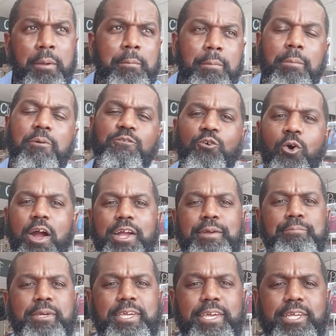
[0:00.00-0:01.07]
But before I
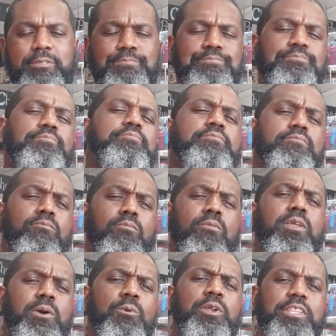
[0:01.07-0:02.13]
begin,
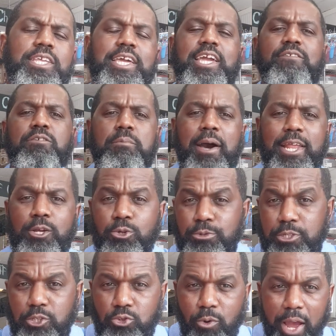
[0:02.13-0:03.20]
I want to thank everybody who
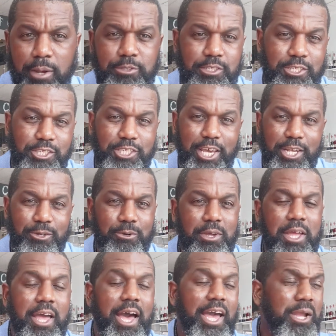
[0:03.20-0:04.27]
subscribes to the channel.
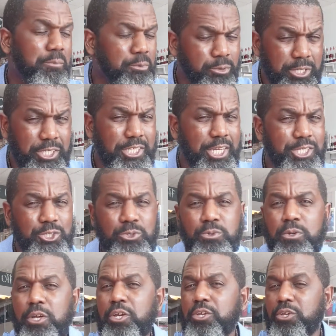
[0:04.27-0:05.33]
I appreciate
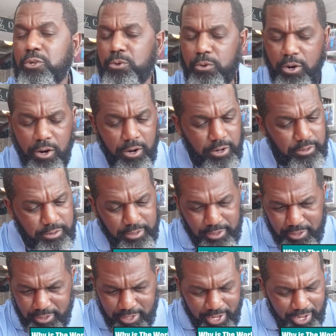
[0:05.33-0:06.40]
you. You are
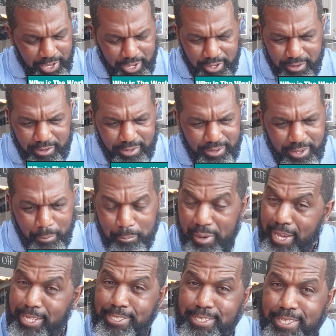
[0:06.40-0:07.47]
uh,
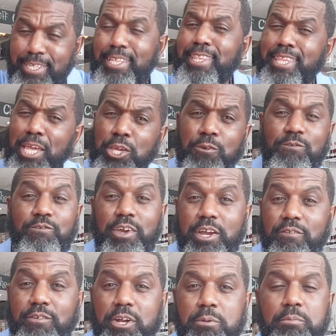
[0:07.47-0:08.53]
amazing. Thank you
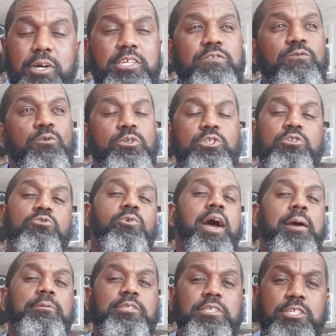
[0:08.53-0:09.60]
very, very much for
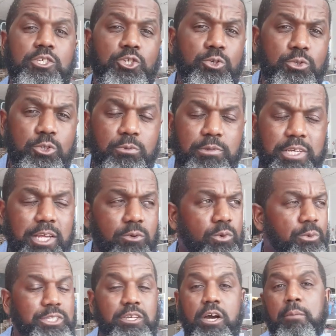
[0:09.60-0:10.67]
subscribing to this YouTube channel
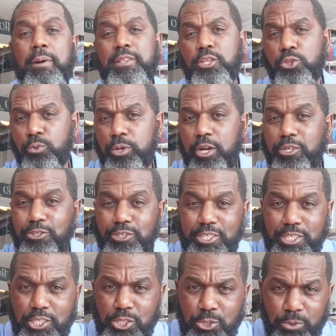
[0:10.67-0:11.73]
where we talk about the
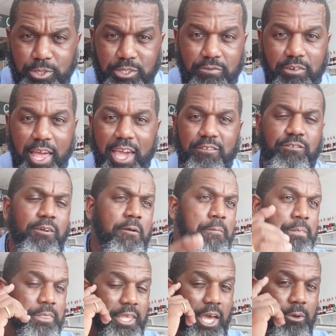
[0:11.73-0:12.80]
360 degrees of life,
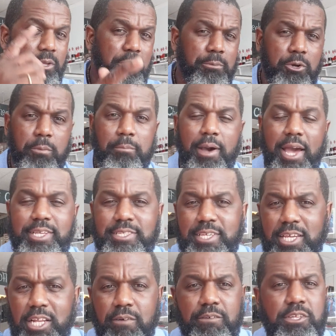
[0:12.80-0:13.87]
the alchemical
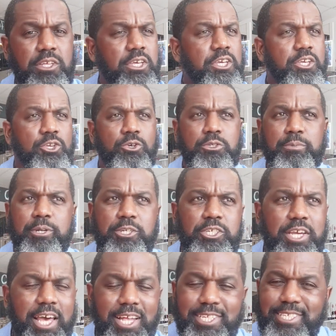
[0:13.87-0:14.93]
mindset of it, your
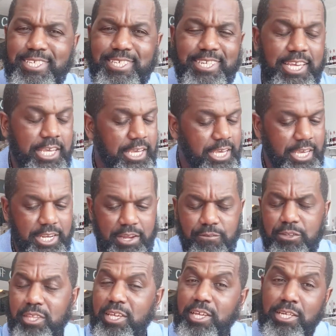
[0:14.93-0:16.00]
spirituality, and
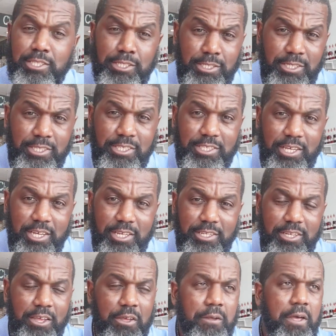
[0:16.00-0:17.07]
everything under the sun.
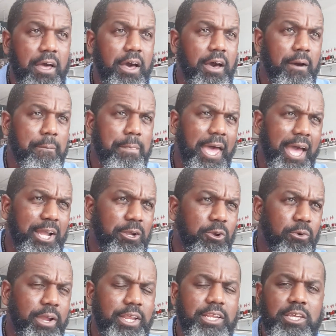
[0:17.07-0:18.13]
Um, I
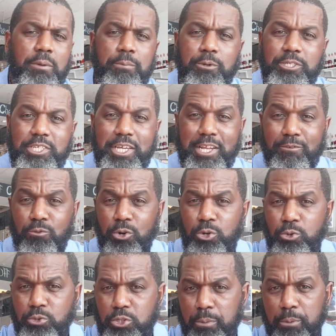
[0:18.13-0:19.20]
greatly appreciate everyone
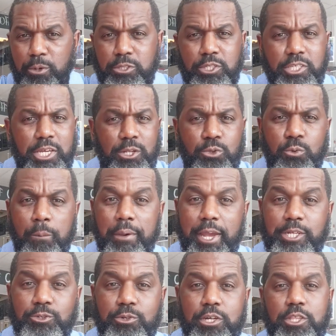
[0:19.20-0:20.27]
who supports the channel through
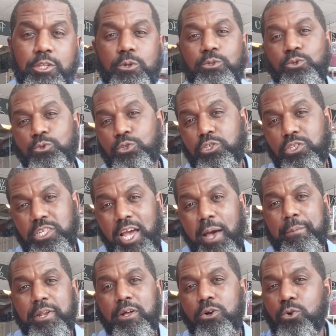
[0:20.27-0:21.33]
Patreon, those who
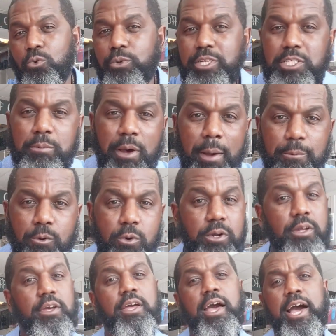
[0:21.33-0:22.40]
shop at Uncle Renz's
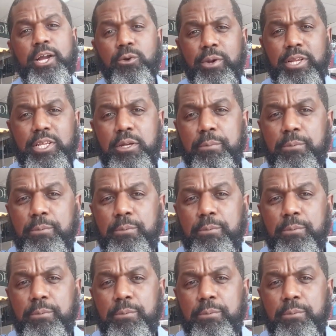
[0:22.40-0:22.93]
Popcorn. I greatly